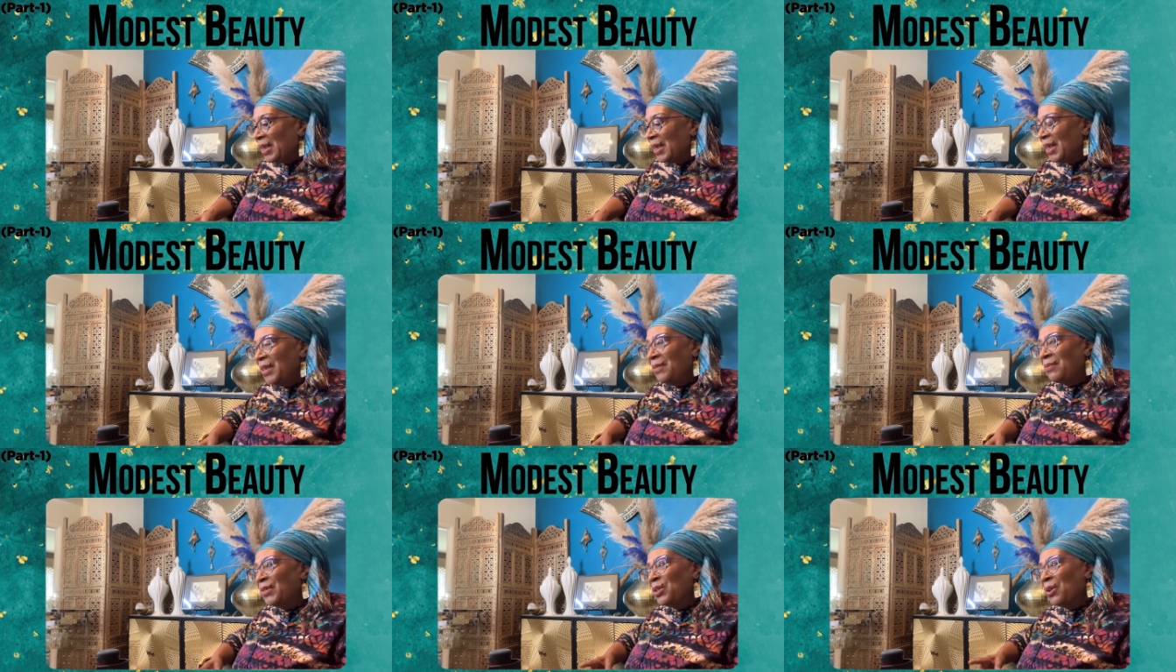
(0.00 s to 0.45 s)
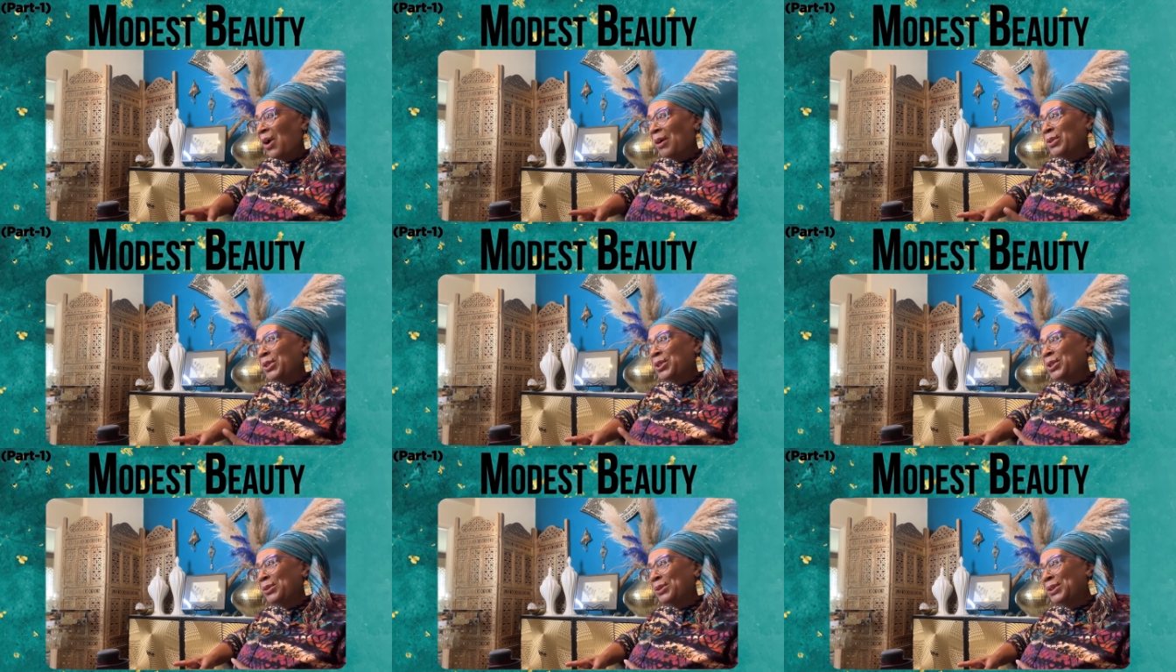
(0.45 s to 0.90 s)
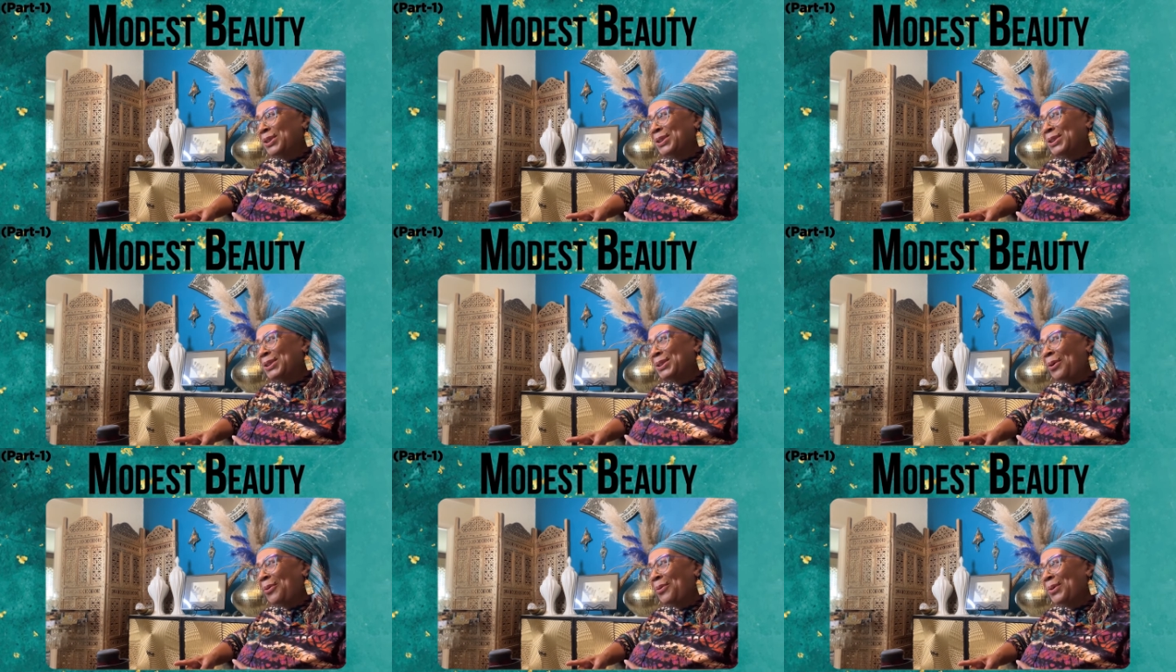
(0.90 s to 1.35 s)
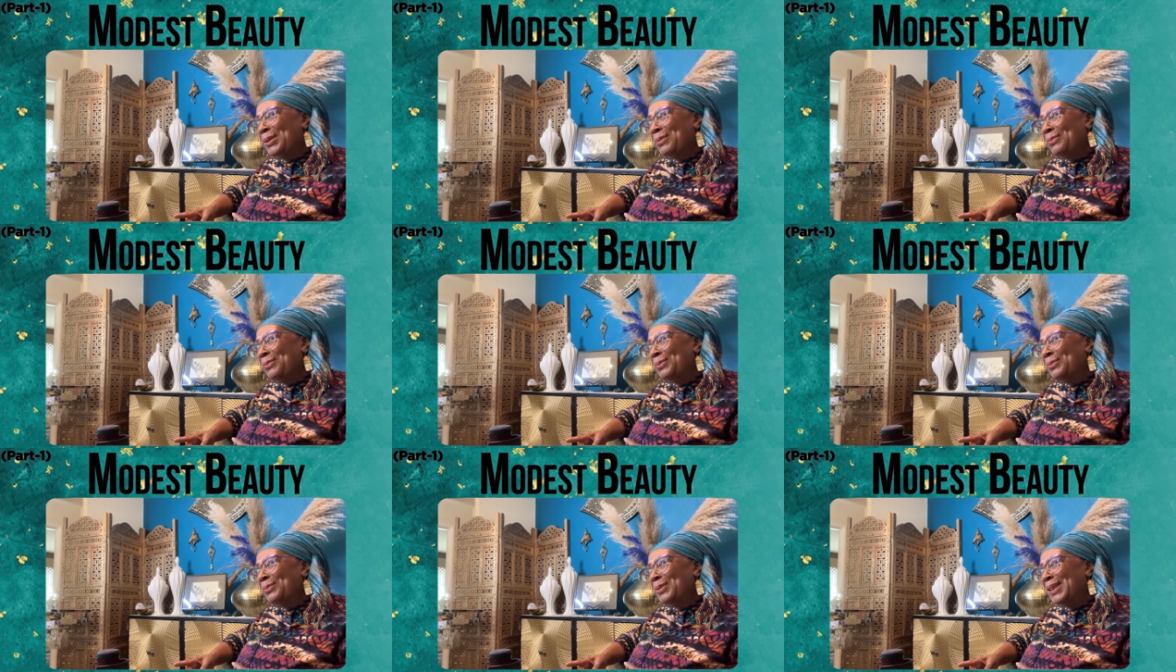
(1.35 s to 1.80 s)
even though I was used to
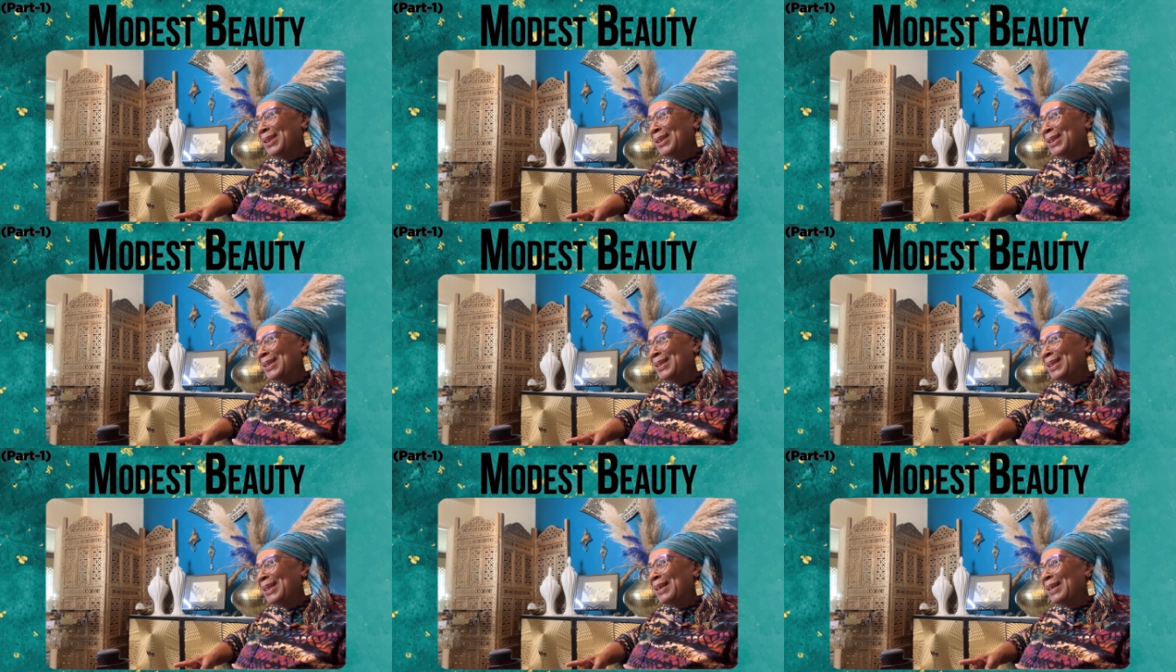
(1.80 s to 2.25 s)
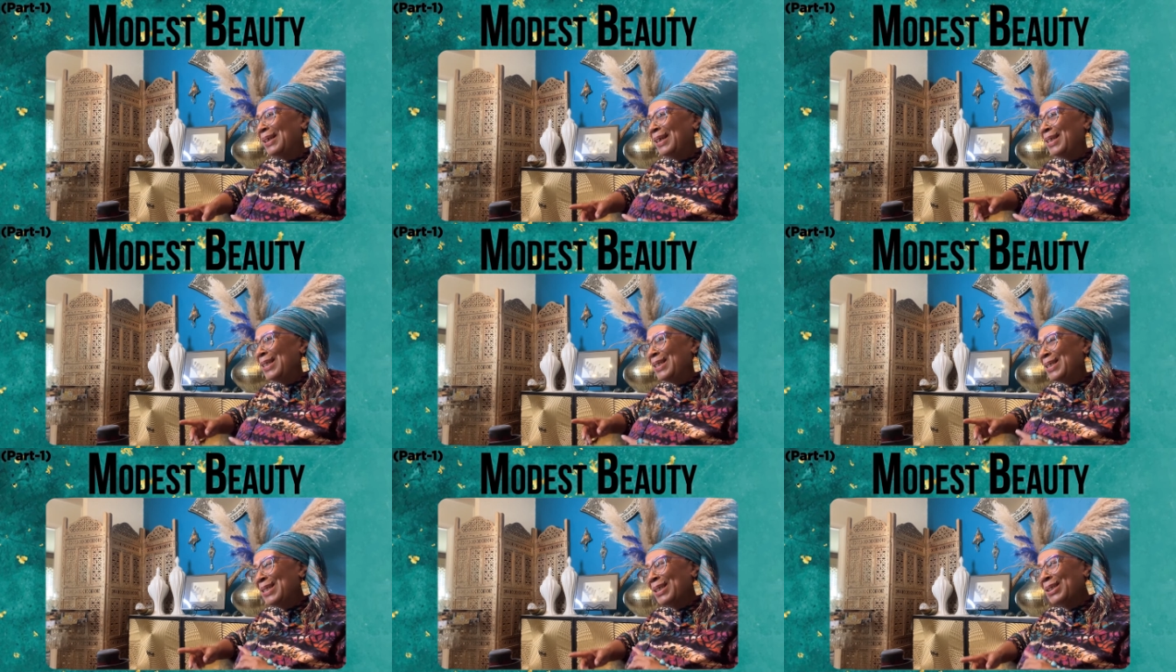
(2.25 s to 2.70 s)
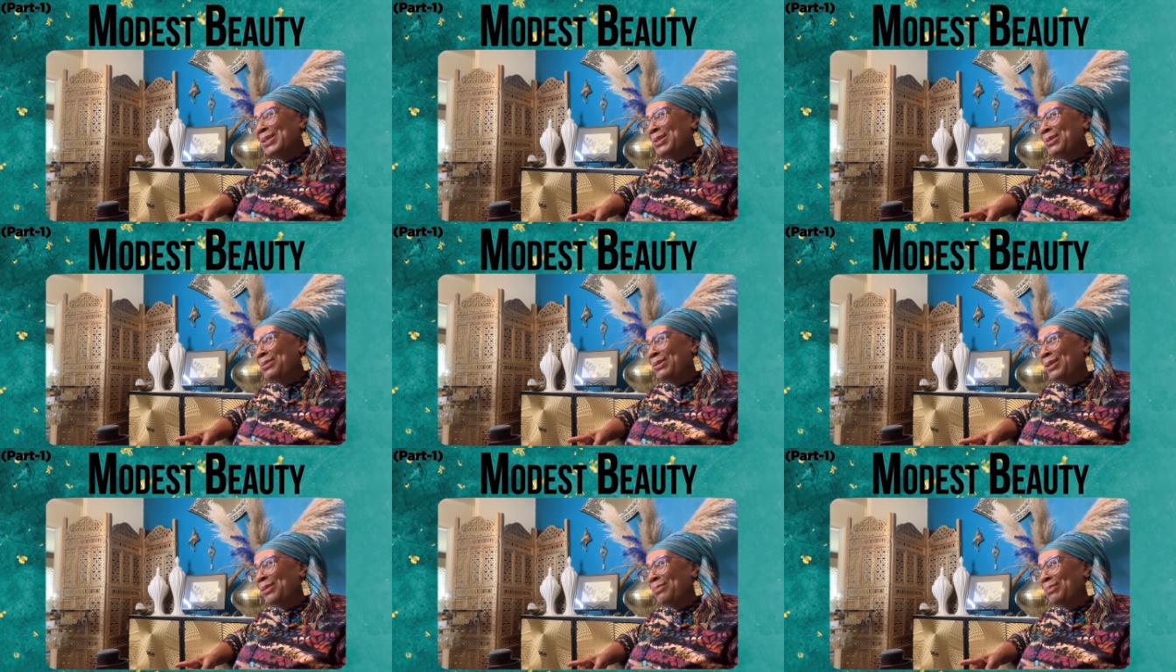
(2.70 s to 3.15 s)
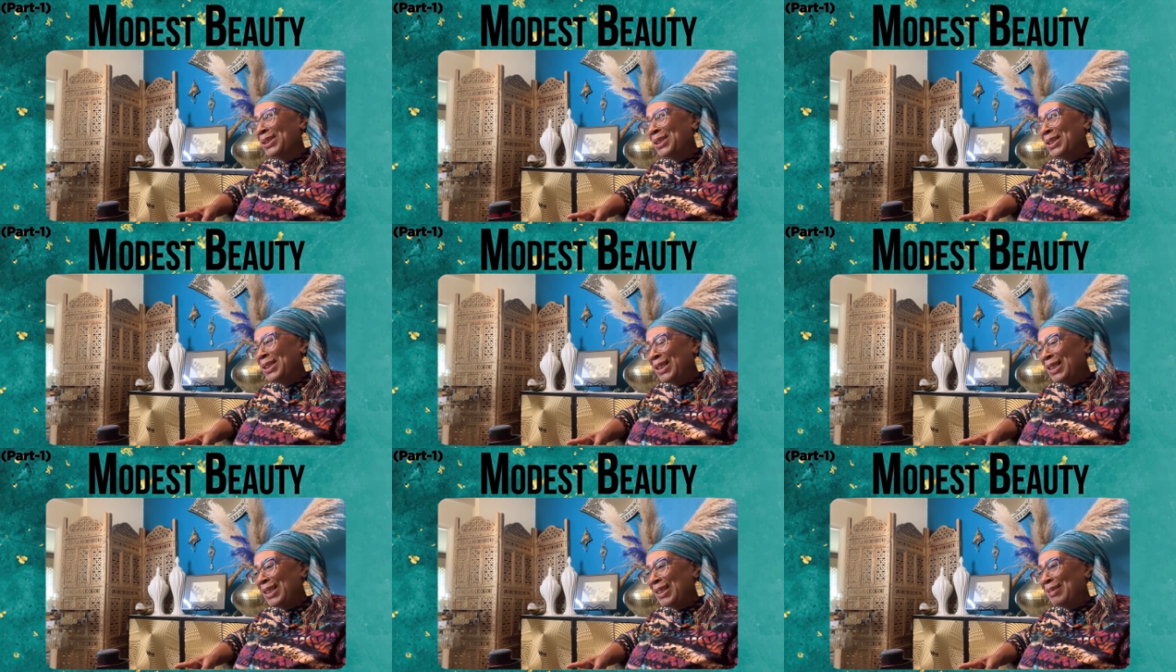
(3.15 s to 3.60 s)
sewing with an industrial
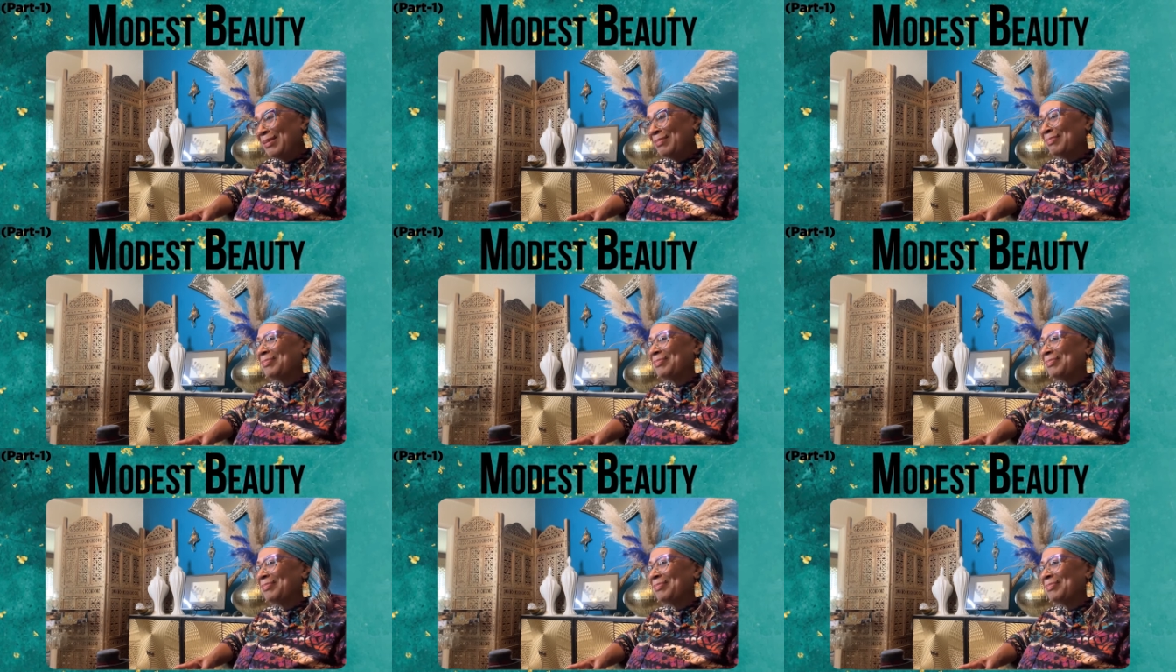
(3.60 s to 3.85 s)
machine.